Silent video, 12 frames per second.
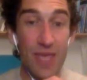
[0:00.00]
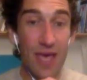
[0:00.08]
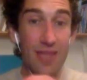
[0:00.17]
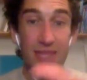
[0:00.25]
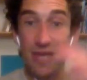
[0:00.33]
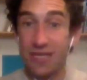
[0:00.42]

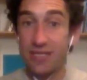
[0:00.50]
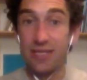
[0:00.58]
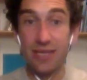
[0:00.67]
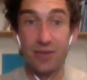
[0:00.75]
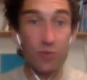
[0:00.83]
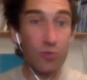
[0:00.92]
that,
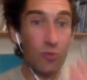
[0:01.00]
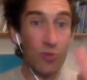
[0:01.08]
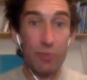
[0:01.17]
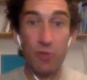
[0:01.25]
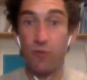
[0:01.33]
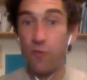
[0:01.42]
like,
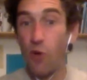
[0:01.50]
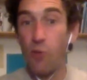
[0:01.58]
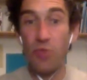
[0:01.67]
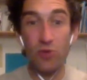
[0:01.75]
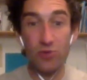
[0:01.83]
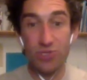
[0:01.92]
we
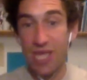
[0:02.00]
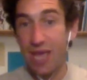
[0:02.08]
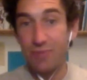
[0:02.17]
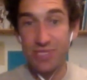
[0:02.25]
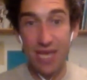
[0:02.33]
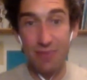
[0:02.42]
perform those time
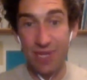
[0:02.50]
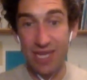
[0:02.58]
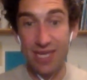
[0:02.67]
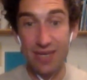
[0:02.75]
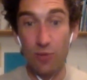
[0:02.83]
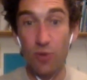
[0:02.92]
and time
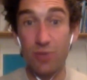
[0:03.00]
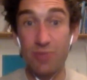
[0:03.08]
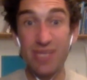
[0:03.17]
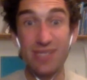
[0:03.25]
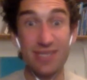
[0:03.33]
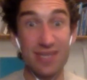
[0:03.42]
again. And what it
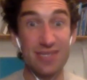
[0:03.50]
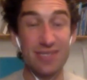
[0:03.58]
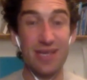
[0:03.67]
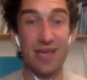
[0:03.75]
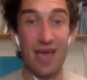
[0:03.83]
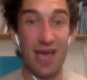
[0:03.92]
means is
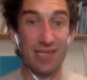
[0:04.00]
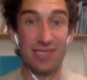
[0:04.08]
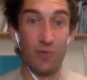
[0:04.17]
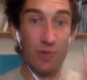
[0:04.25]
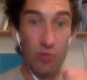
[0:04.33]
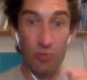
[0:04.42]

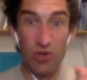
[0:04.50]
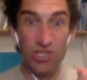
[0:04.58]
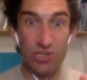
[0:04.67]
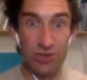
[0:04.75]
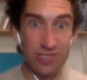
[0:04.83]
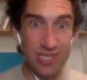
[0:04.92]
actually when we're
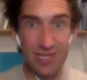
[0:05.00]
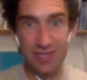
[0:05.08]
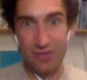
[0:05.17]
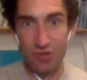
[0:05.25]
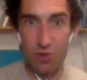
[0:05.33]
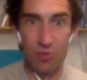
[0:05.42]
brushing our teeth
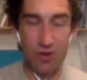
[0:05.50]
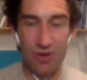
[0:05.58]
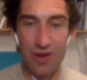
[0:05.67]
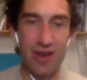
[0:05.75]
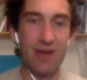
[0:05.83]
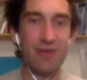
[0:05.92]
or combing our
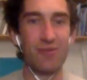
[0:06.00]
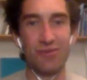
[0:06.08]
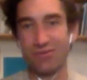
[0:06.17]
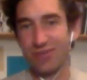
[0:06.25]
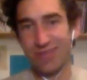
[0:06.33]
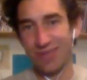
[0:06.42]
hair
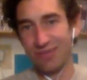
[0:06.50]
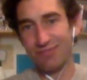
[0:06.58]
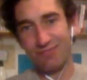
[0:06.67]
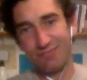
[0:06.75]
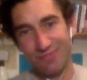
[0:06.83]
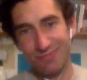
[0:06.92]
or
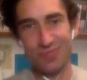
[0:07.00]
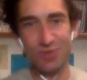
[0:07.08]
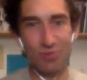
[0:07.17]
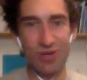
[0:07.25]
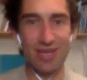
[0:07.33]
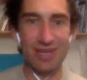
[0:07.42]

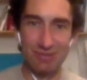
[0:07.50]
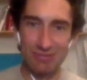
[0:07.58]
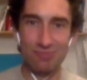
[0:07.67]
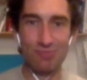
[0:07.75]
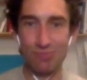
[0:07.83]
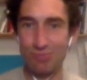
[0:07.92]
spraying
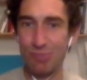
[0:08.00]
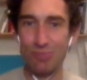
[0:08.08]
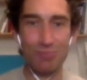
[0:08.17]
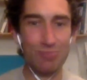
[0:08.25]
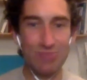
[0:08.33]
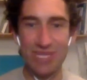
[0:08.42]

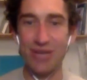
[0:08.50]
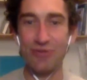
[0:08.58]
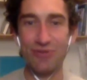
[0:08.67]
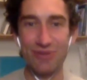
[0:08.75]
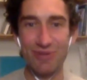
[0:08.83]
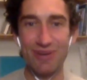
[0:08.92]

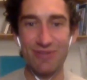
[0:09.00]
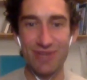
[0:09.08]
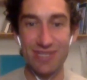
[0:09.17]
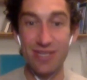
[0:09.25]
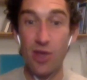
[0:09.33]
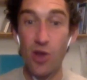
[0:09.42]
deodorant, whatever it
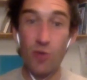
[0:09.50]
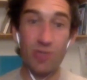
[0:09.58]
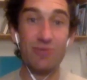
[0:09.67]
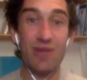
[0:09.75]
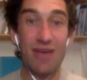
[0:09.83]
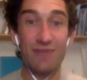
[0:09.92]
is, we
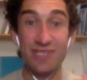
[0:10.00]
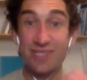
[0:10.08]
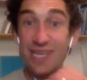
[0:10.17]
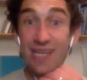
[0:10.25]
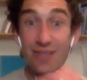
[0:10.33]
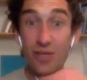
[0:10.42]
don't have to
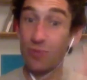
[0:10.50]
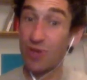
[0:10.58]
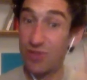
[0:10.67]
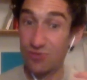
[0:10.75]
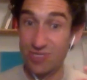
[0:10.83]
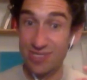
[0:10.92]
think a lot about
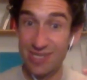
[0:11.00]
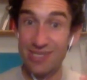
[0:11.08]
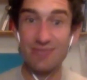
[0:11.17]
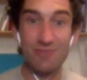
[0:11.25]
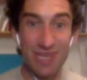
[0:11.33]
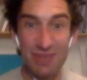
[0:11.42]
those things,
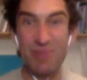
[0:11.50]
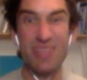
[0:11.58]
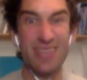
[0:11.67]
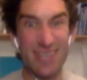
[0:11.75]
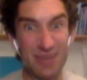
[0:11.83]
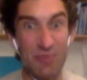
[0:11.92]
and we can be
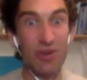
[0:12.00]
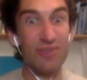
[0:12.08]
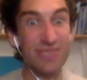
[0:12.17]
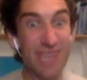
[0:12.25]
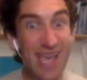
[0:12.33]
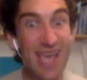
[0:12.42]
thinking about our
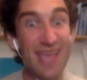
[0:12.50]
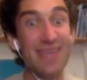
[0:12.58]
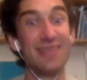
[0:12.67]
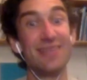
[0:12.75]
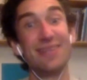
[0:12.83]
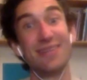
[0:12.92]
day
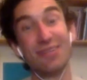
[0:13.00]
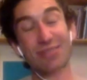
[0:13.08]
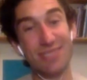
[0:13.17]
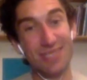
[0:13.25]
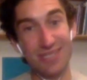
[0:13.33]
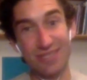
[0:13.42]
and
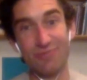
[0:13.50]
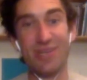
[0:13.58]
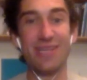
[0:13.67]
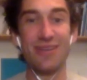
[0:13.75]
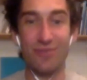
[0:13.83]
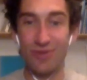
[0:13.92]
listening to the
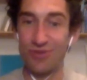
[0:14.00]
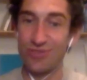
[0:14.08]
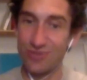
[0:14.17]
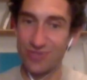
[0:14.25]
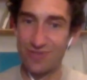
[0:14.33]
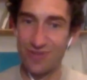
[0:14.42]
radio and all
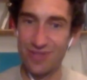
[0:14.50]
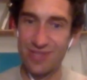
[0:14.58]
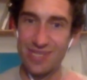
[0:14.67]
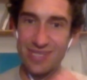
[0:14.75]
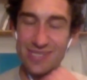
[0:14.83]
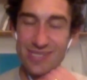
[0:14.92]
sorts of other
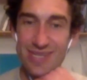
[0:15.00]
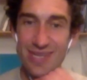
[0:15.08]
things.